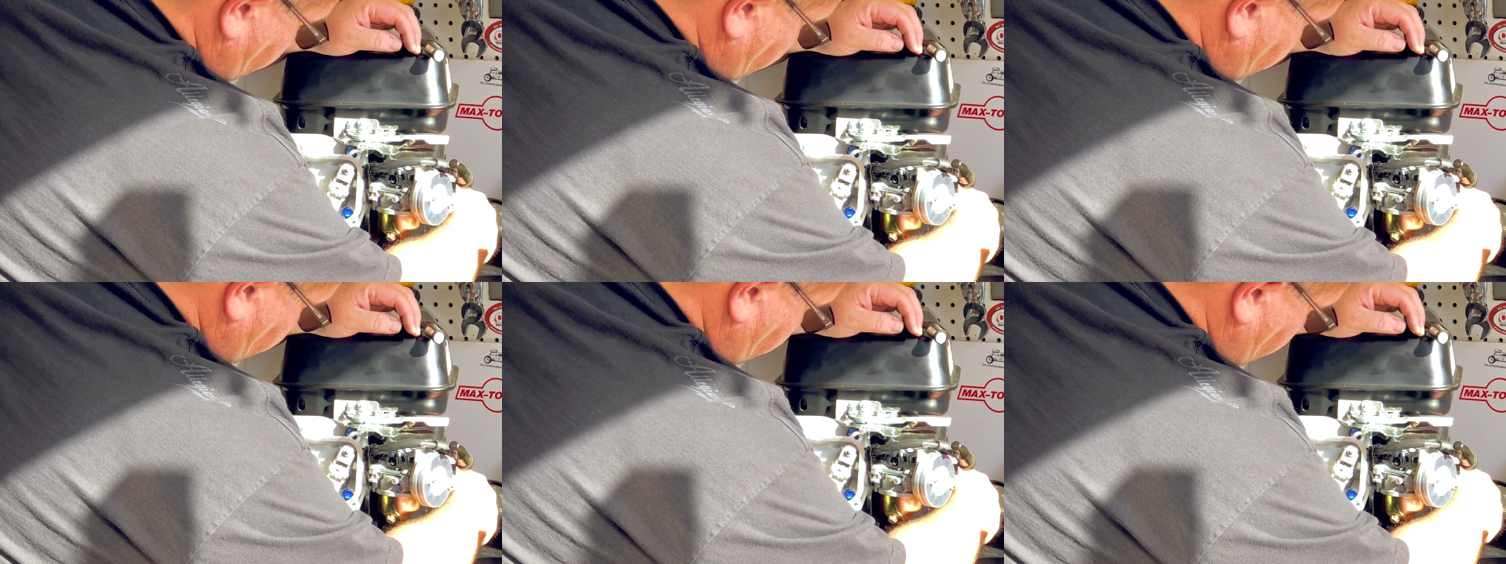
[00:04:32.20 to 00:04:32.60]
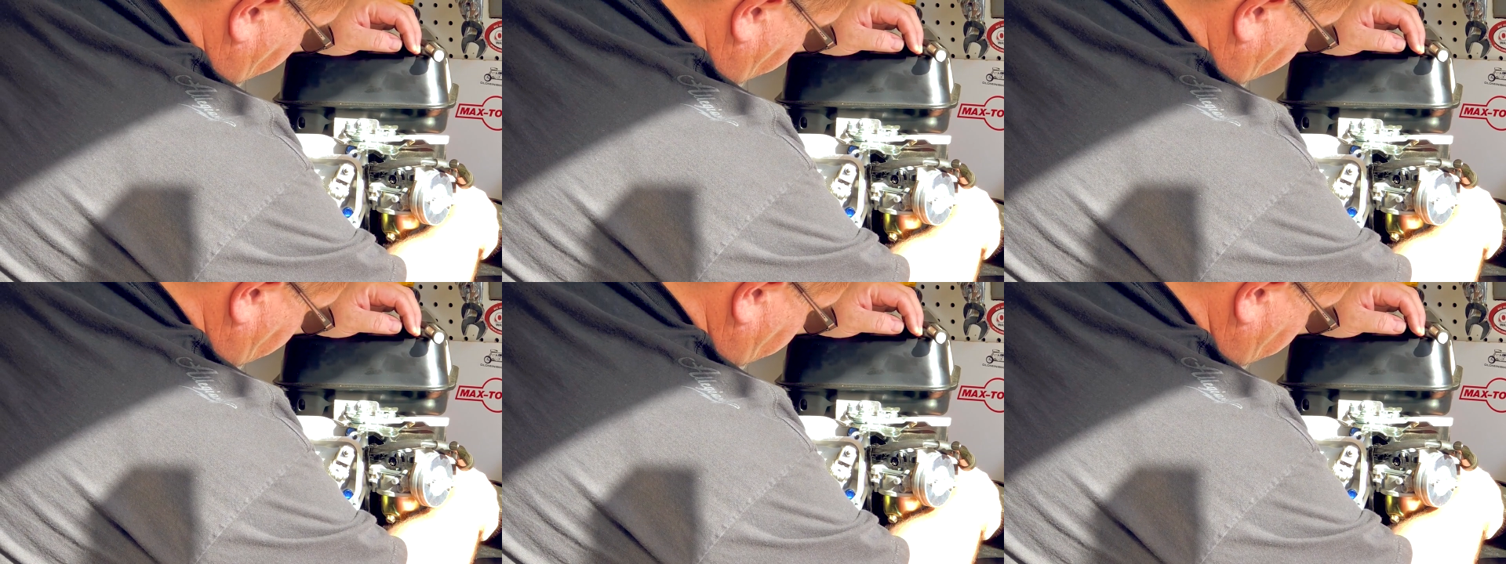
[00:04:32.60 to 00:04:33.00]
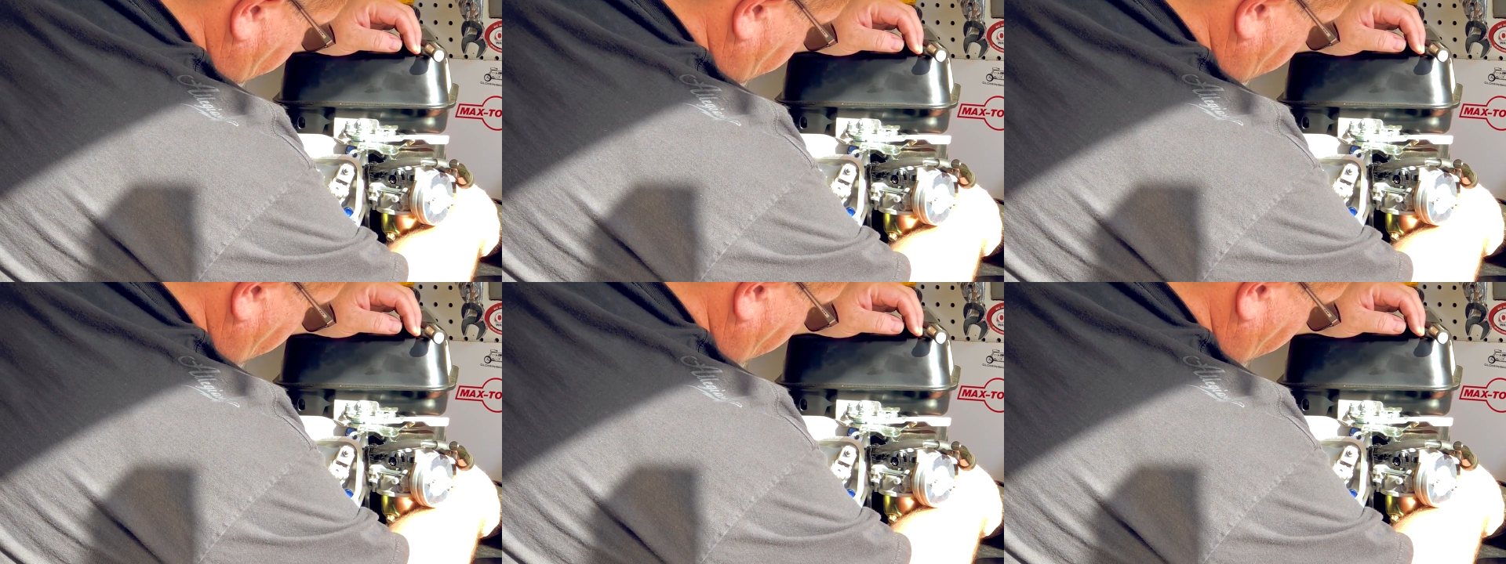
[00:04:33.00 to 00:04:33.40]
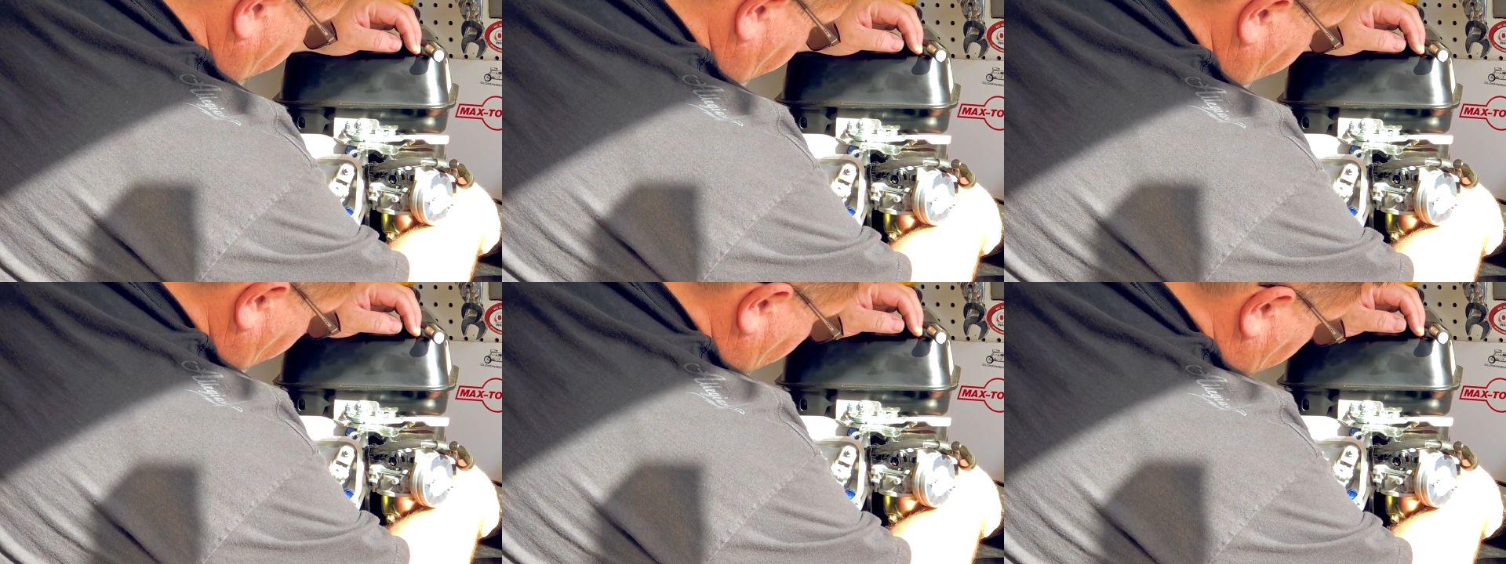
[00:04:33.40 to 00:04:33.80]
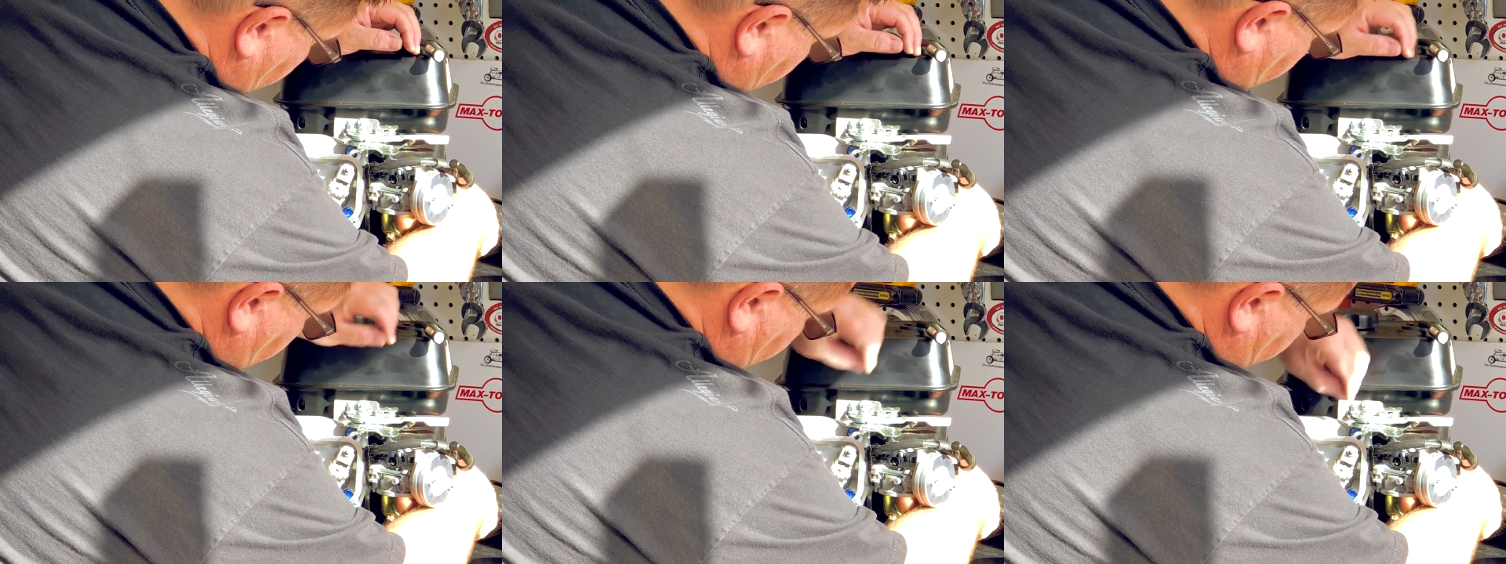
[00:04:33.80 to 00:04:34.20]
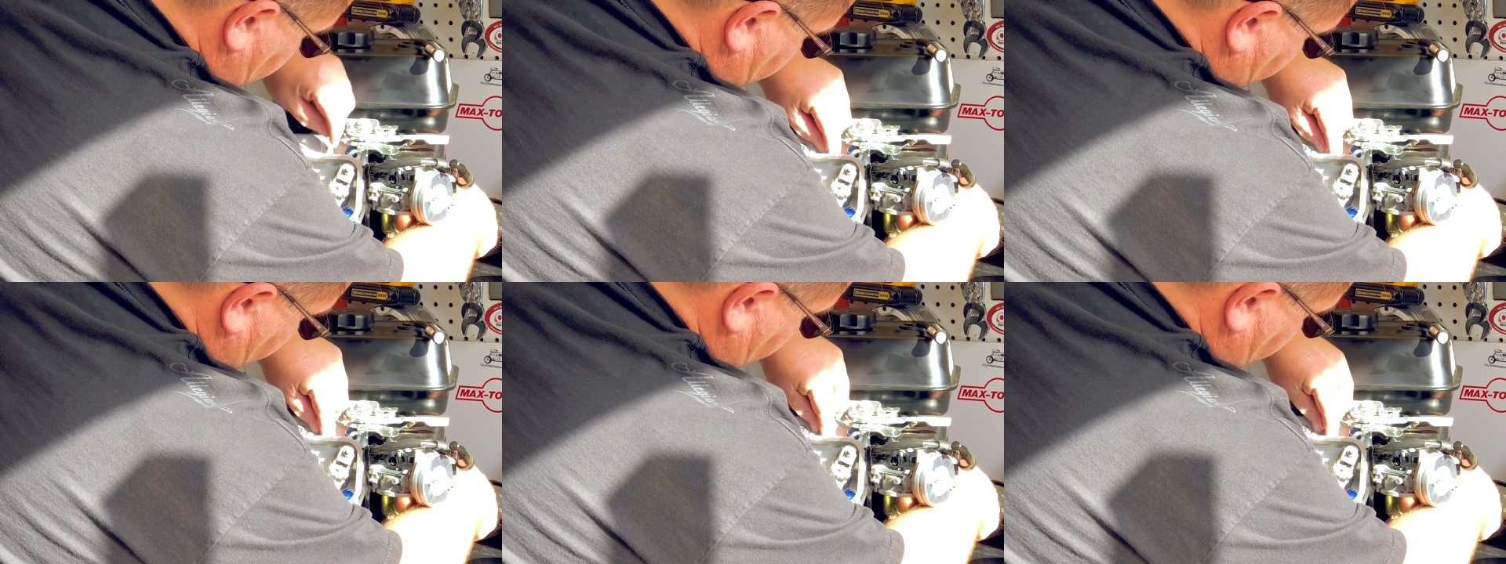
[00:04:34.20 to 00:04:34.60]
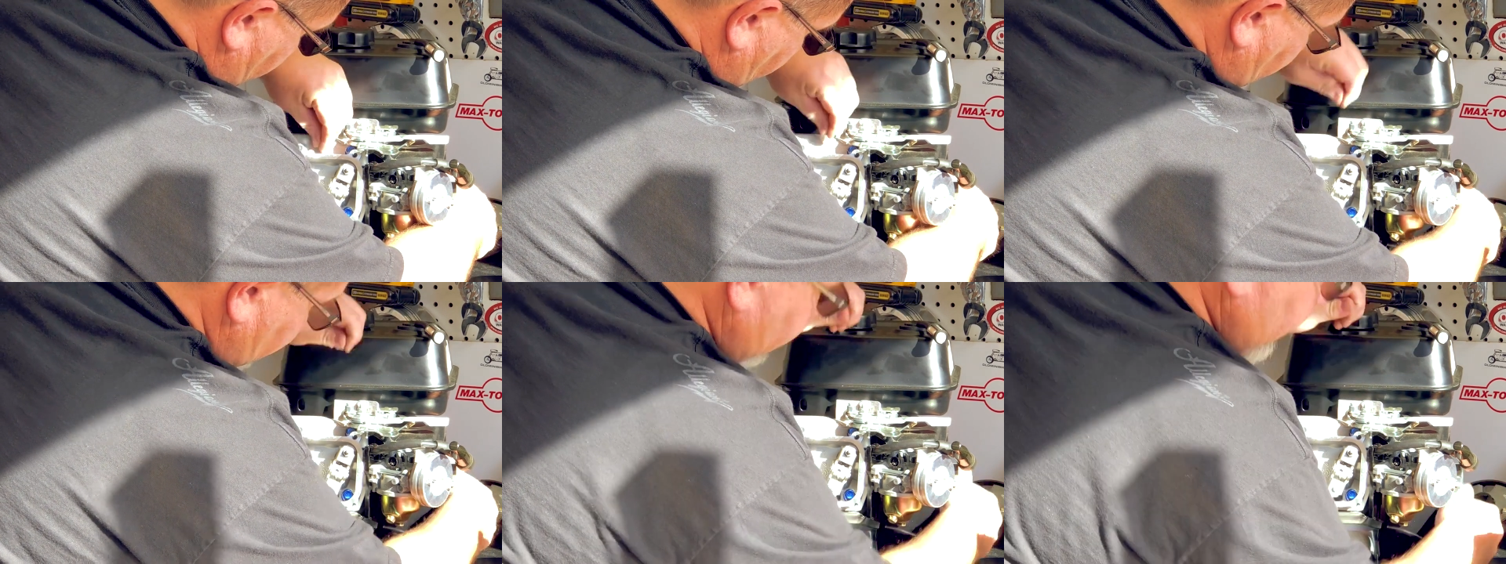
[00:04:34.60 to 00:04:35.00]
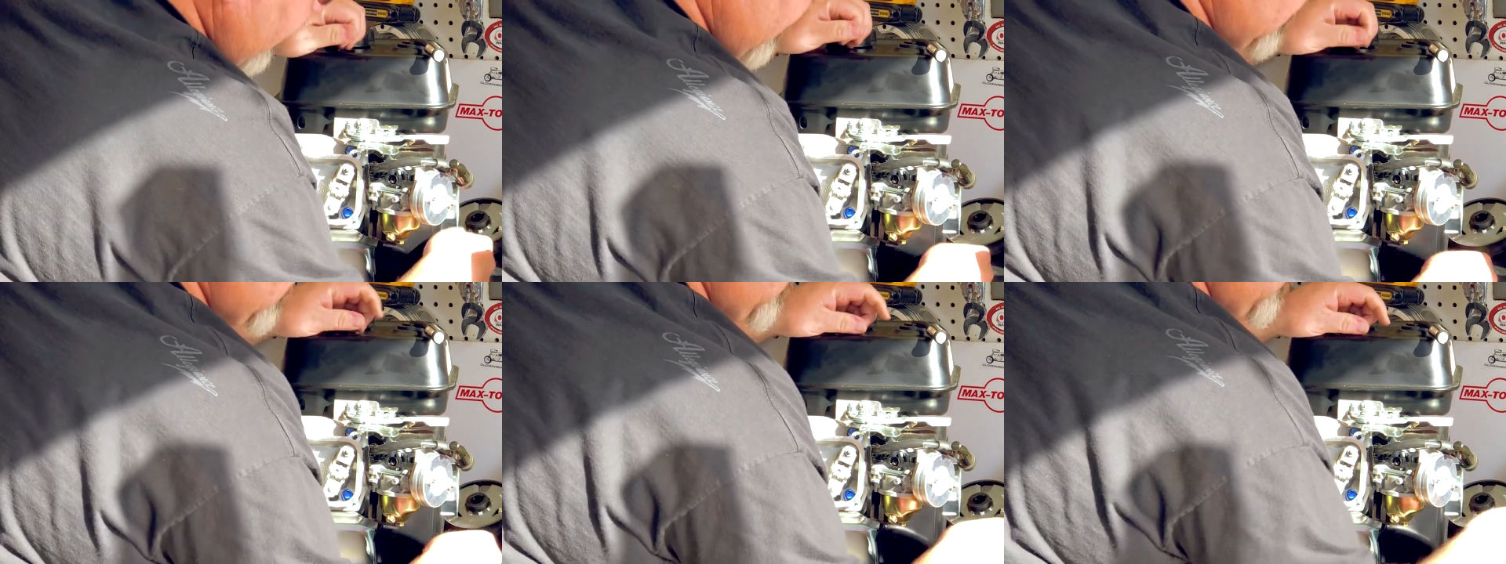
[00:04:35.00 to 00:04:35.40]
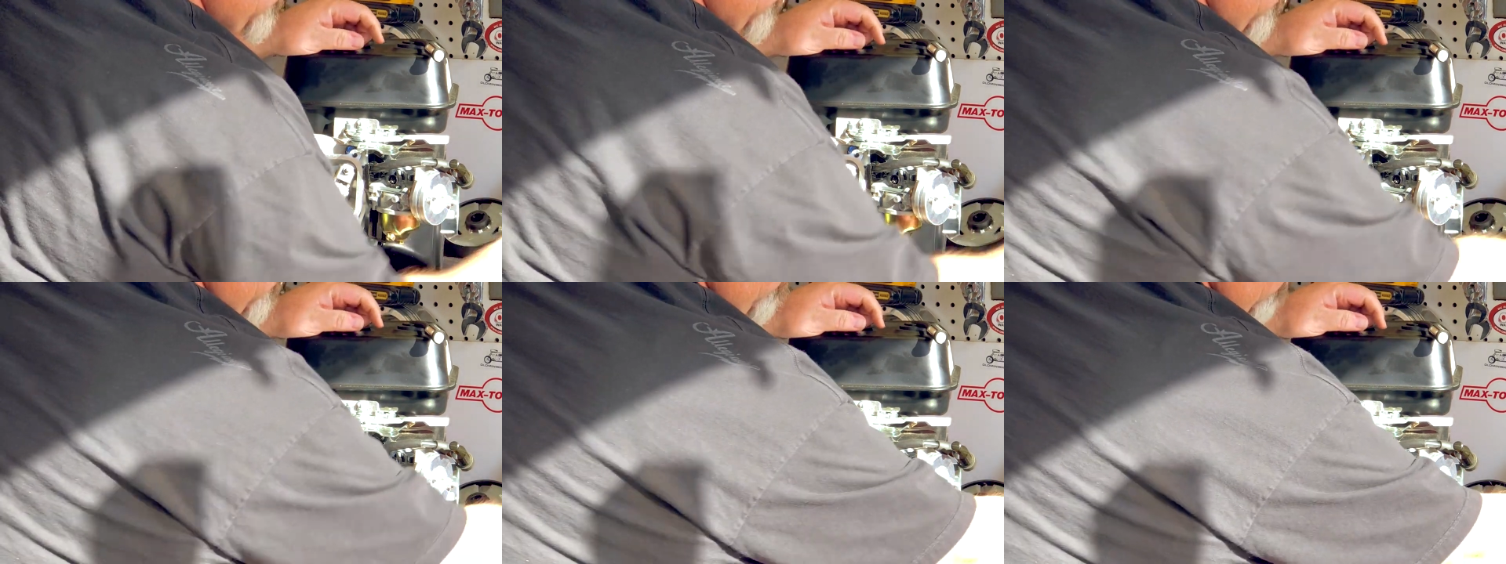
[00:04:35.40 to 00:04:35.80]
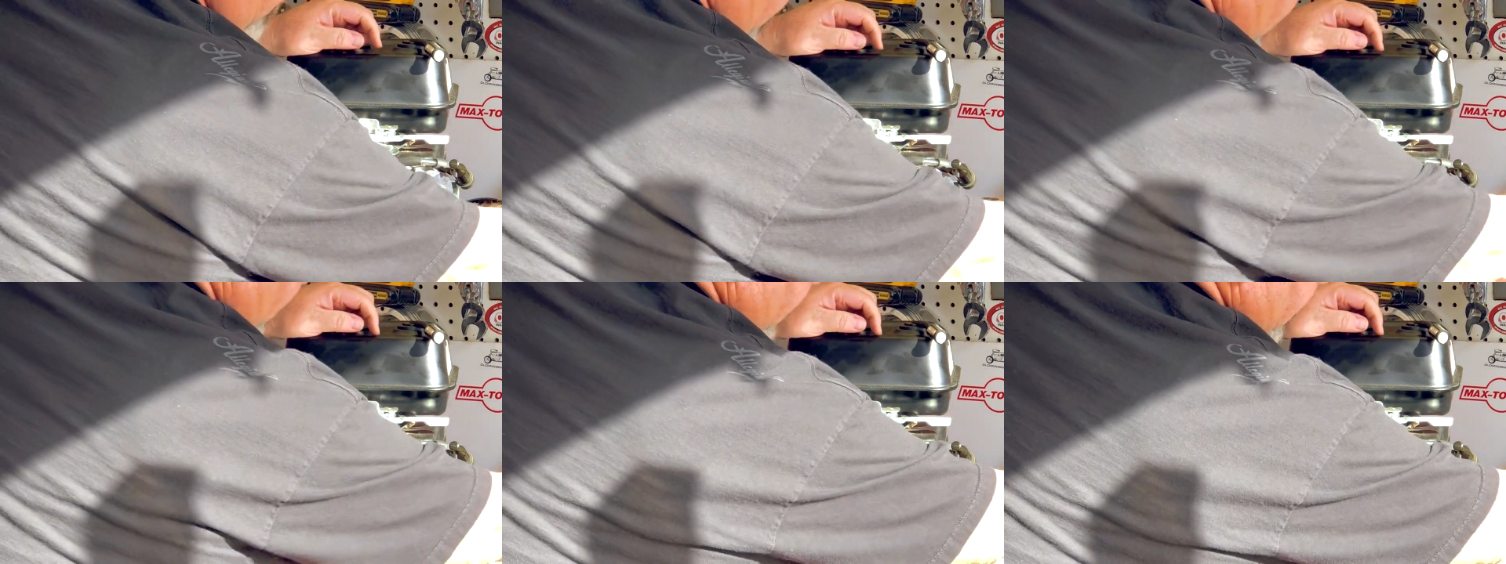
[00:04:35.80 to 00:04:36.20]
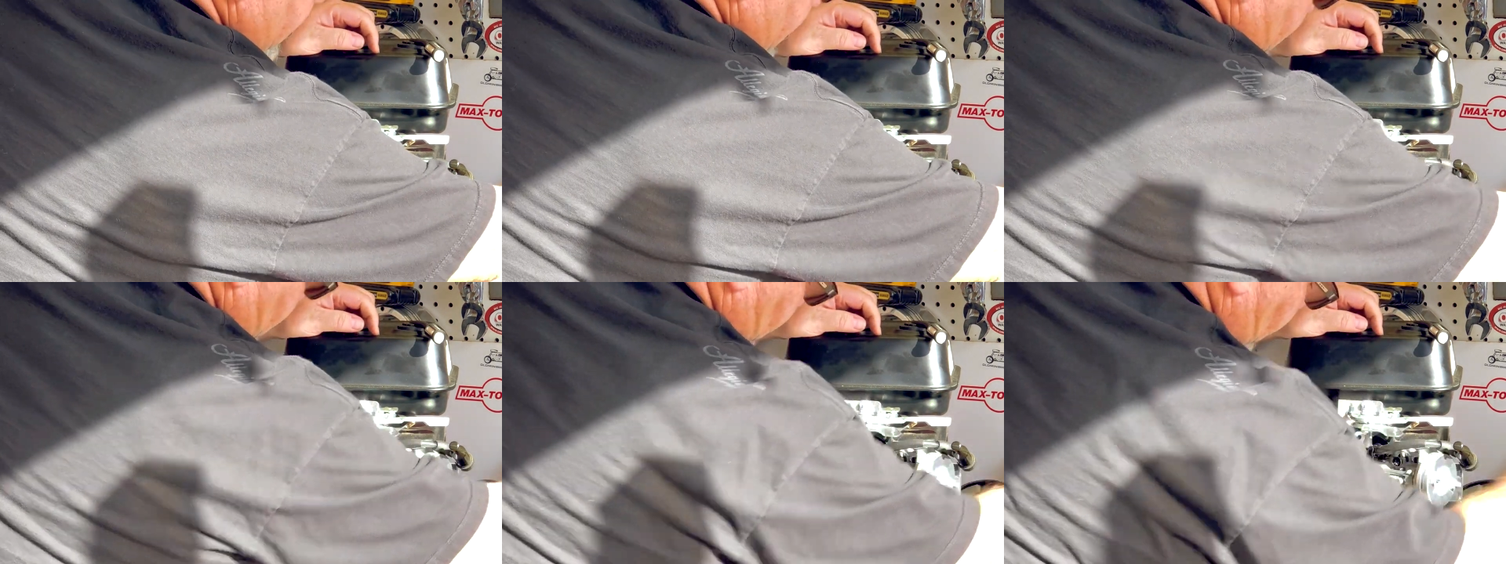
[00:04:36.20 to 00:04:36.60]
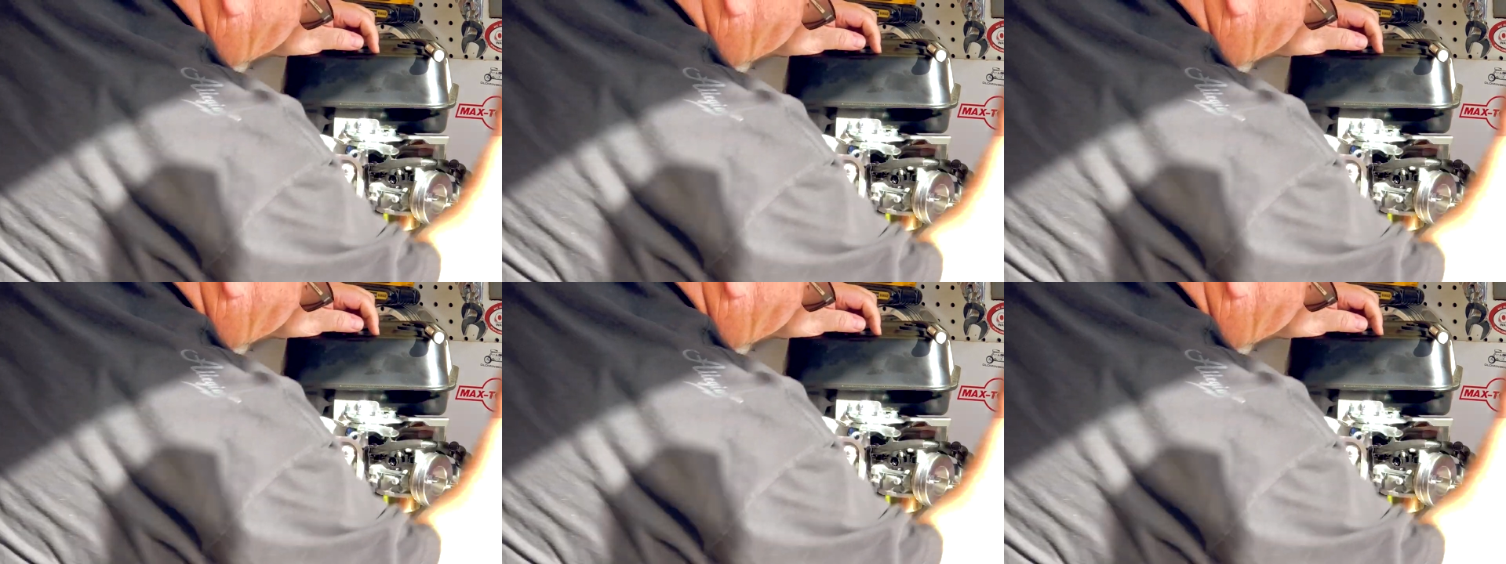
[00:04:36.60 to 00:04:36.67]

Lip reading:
No face is visible, so there are no lips to read.